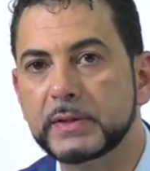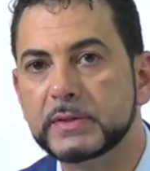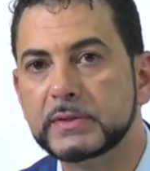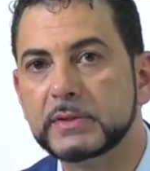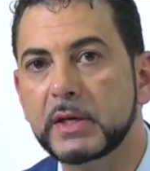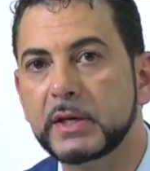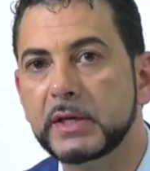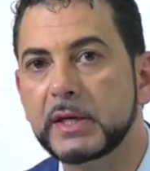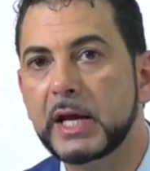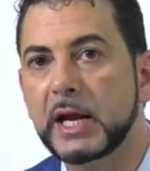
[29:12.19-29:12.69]

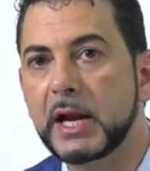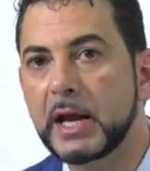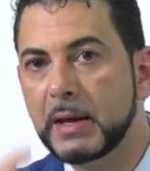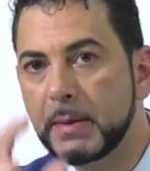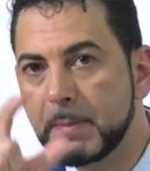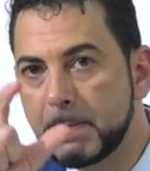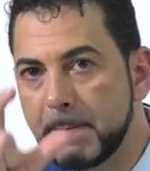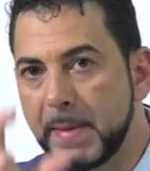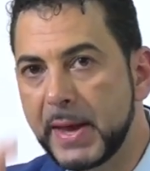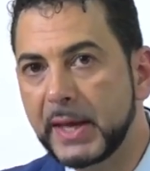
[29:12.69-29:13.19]
So you got to
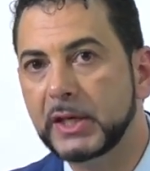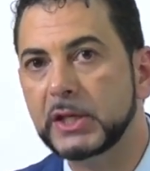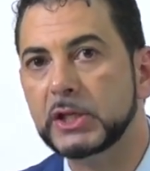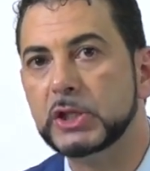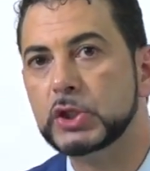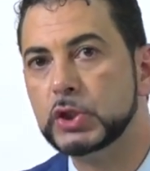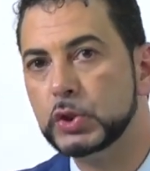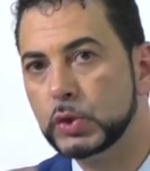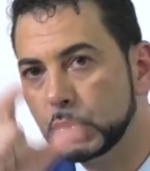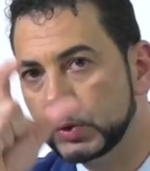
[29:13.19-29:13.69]
make
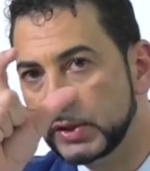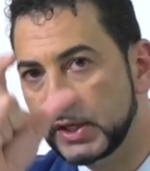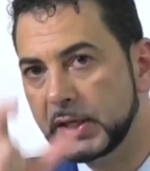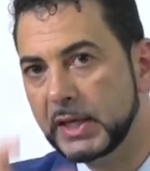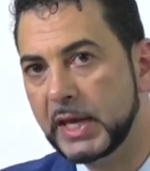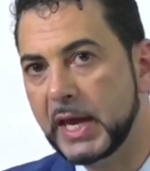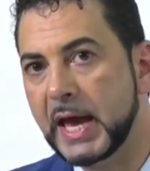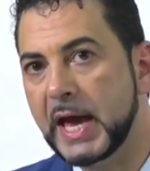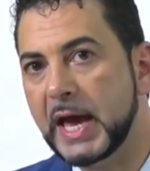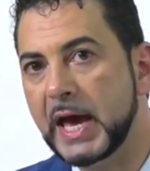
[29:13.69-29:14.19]
sure that
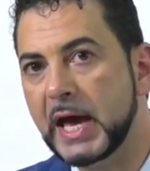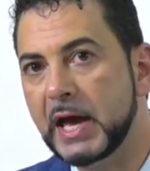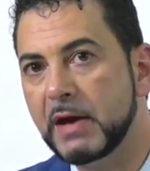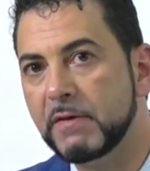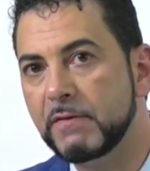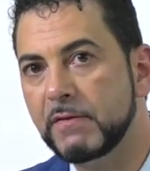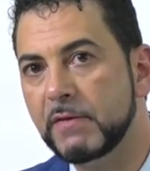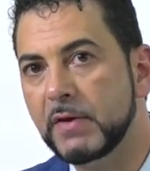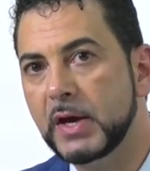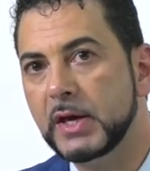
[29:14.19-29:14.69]
you
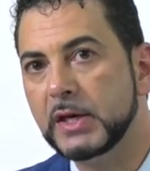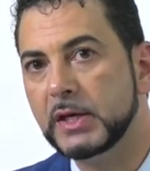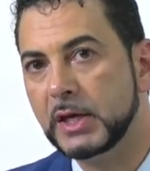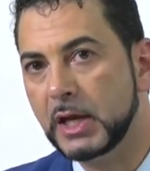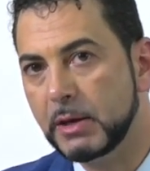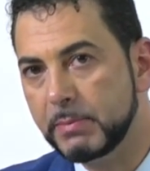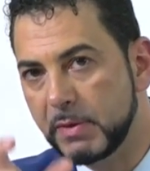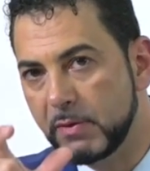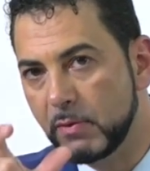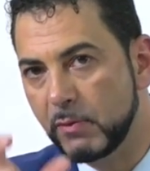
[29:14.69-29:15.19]
got
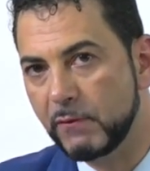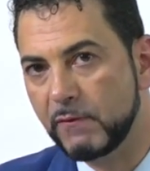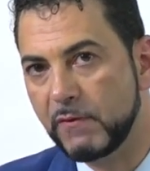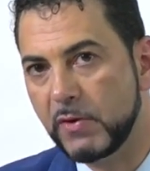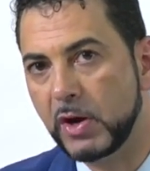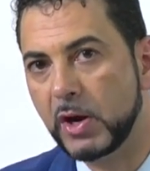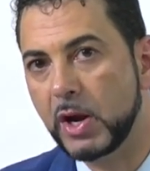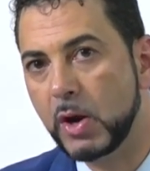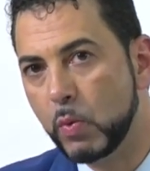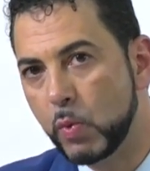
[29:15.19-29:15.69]
to be
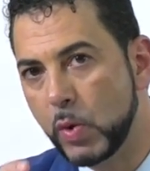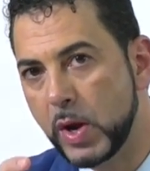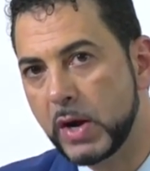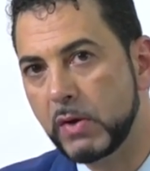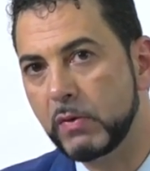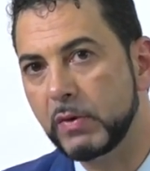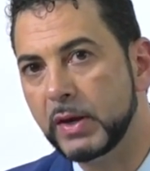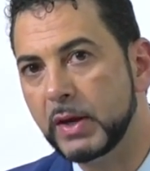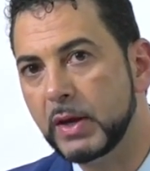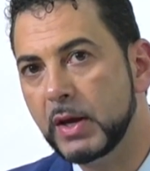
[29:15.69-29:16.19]
very
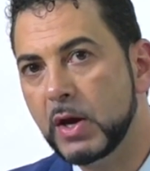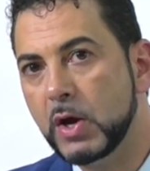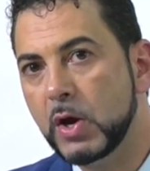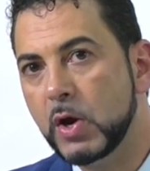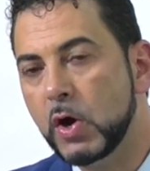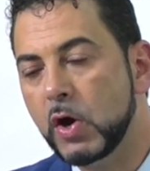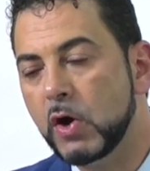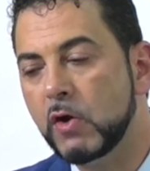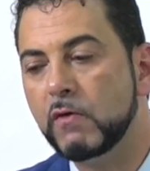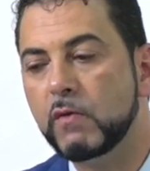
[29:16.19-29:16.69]
wary
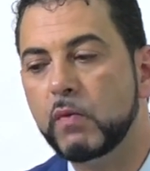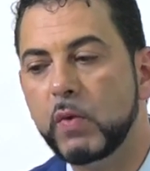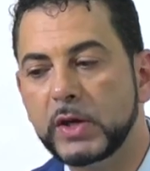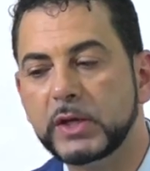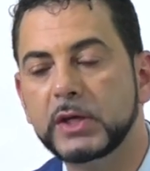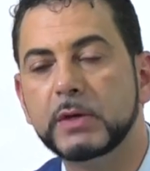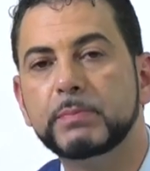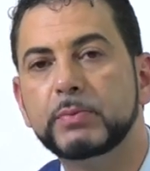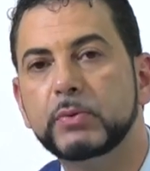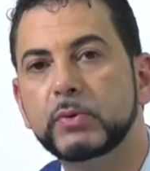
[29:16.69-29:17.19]
of what
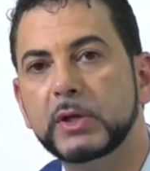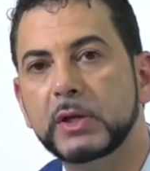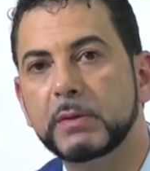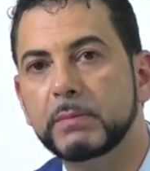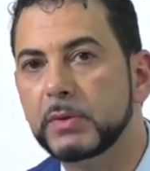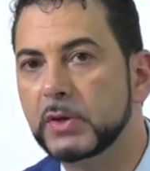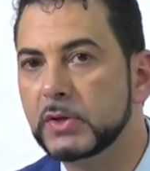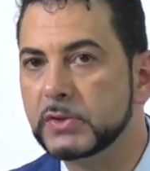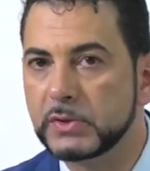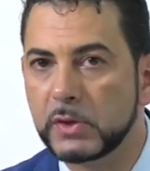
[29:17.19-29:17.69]
you put in,
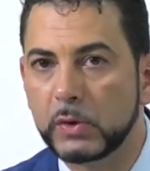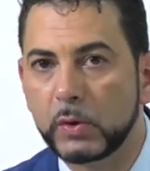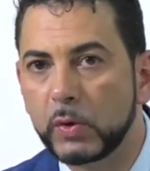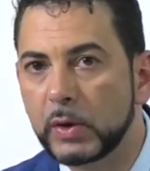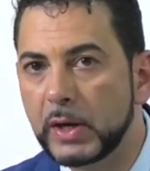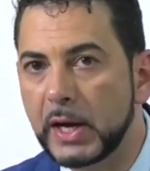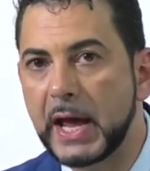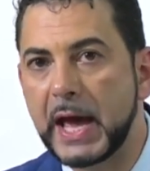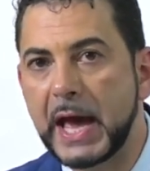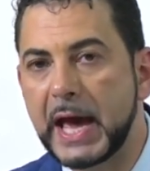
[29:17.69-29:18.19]
because they're all
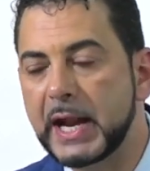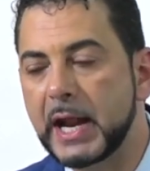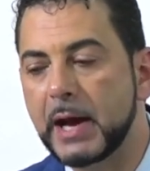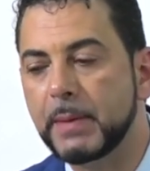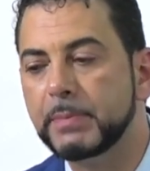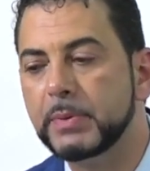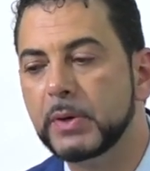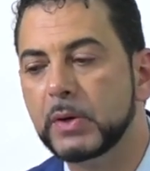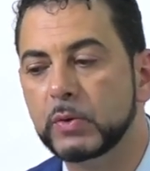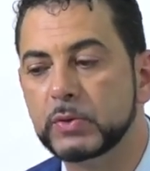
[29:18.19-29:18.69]
going to add
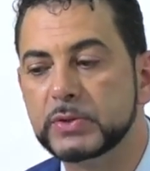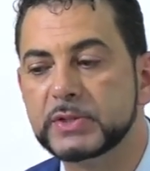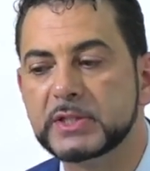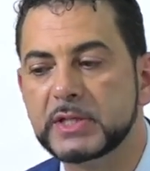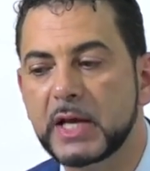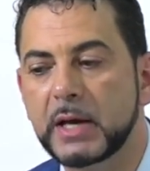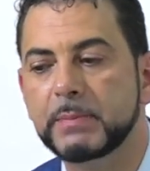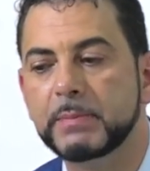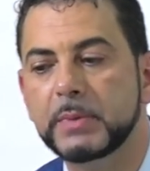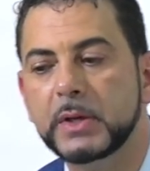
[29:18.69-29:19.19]
up or
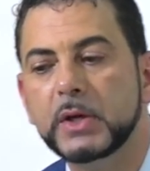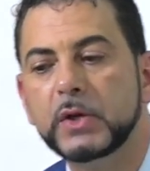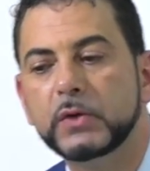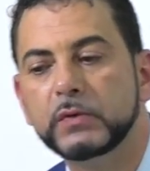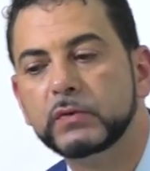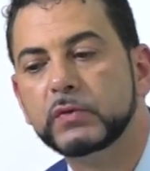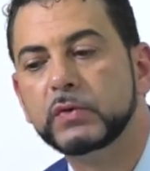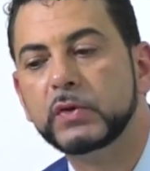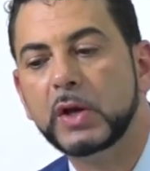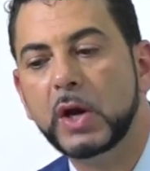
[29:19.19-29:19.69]
sum
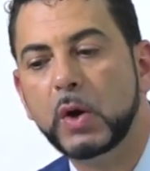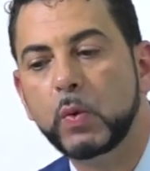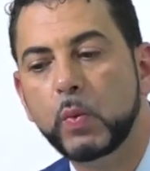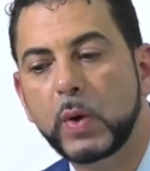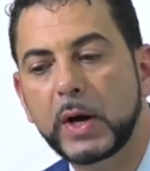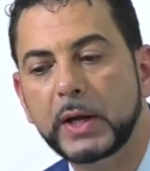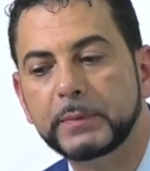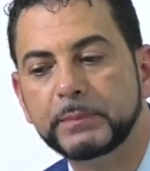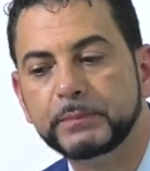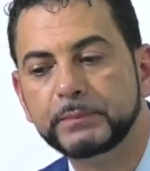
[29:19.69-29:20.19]
to a
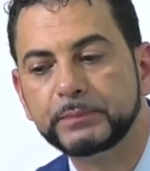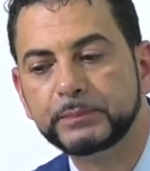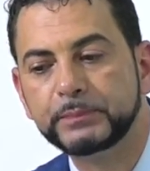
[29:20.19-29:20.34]
1.